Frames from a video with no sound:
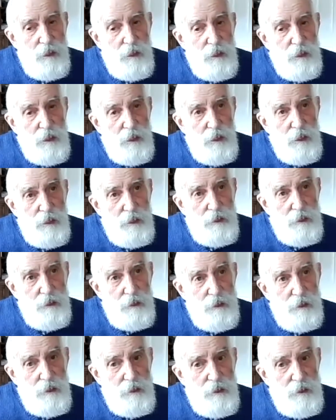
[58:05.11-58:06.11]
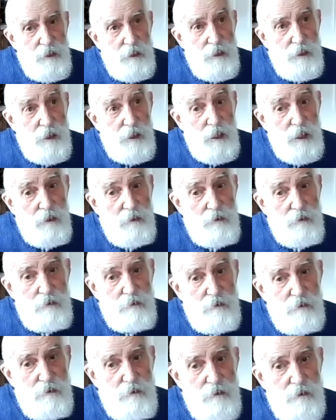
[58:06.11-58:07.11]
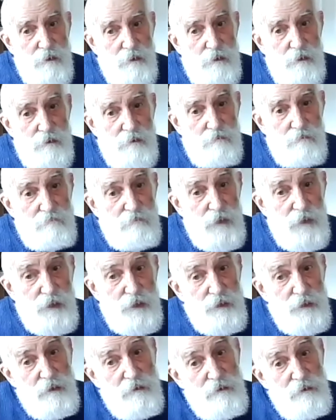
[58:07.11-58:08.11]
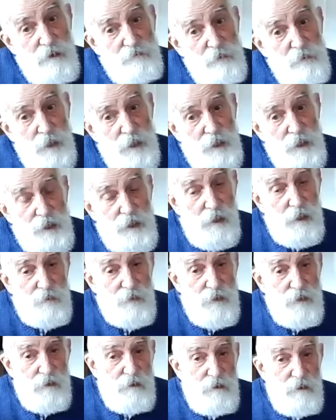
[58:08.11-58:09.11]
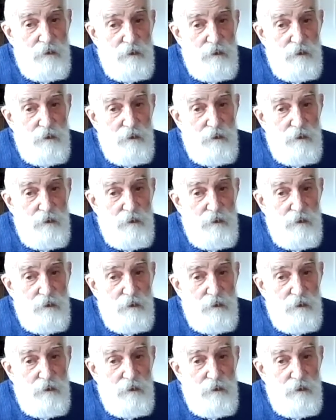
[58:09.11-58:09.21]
And now that's everyone accepts it.